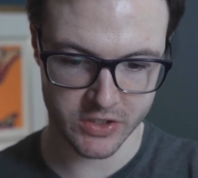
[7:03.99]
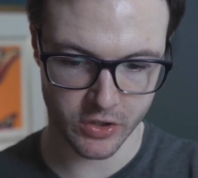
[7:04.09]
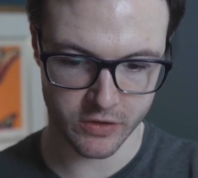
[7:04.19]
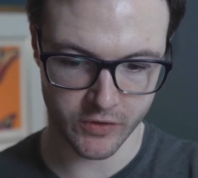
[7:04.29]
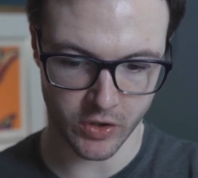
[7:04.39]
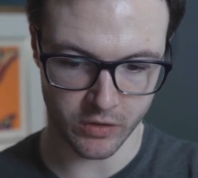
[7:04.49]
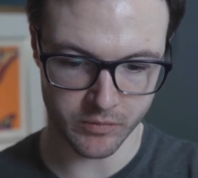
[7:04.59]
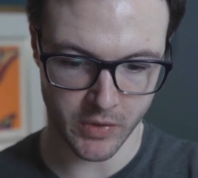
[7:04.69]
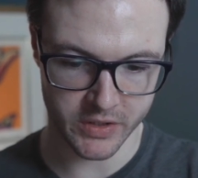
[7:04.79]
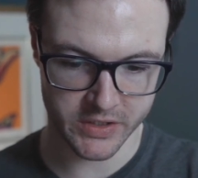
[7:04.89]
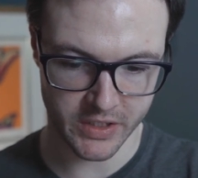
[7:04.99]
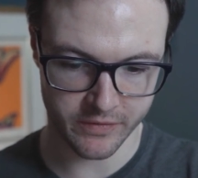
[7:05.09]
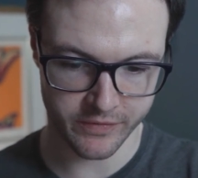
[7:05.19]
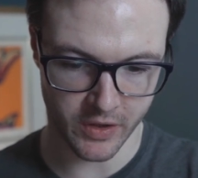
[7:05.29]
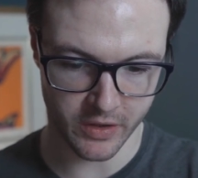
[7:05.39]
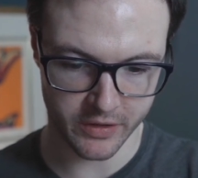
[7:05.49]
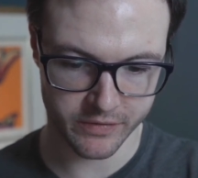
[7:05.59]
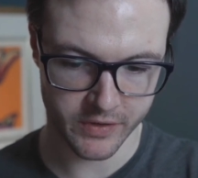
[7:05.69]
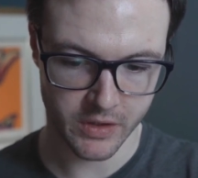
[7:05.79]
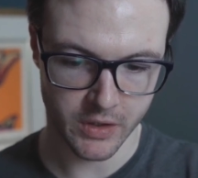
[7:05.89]
So you've got mine set at 5,
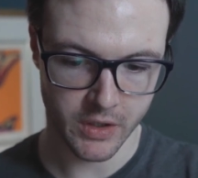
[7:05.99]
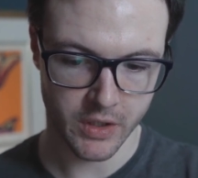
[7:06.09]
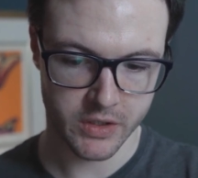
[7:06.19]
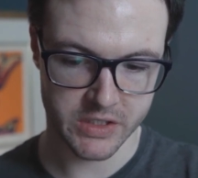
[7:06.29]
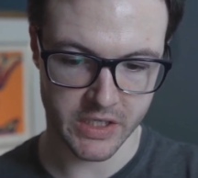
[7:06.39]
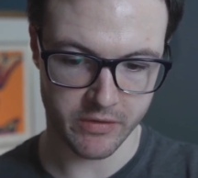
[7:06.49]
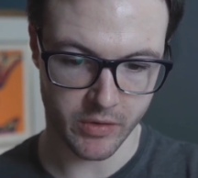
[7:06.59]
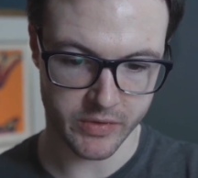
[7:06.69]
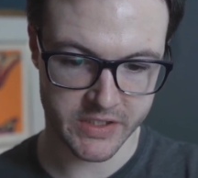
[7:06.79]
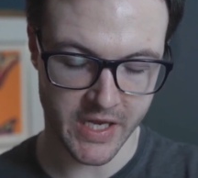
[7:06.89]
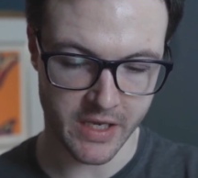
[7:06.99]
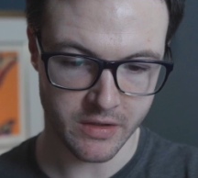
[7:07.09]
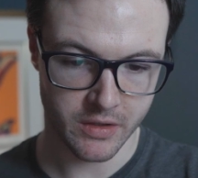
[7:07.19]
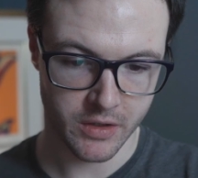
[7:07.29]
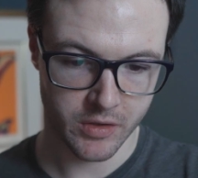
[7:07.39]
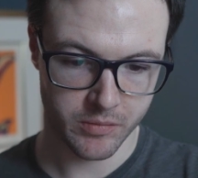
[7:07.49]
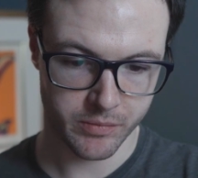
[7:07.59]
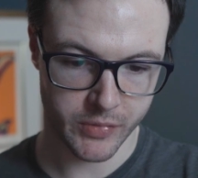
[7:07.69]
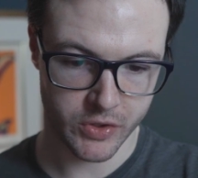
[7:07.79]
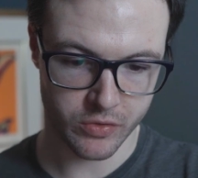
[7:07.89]
0 and 10,
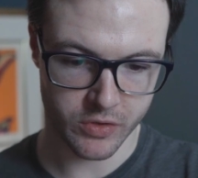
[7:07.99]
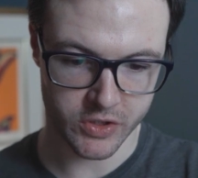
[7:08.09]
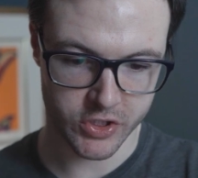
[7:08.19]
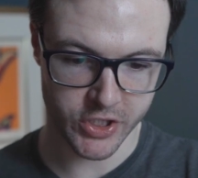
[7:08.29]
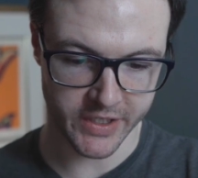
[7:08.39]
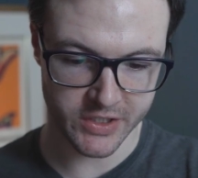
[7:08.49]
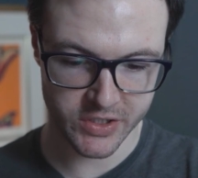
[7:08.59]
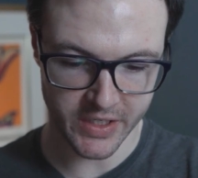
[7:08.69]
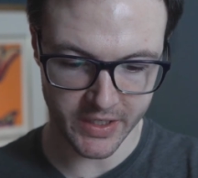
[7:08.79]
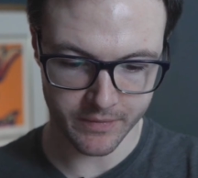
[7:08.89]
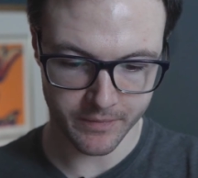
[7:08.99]
but you can change that.